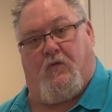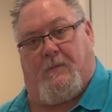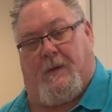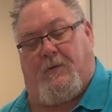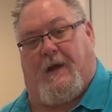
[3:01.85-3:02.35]

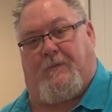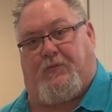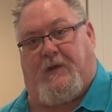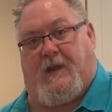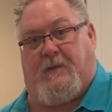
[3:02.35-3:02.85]
Remember, I
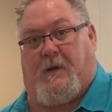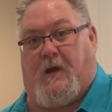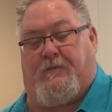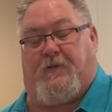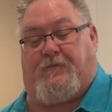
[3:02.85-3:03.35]
preheated my
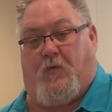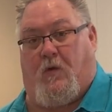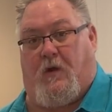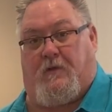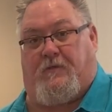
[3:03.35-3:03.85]
oven to
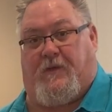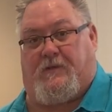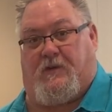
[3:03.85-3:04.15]
450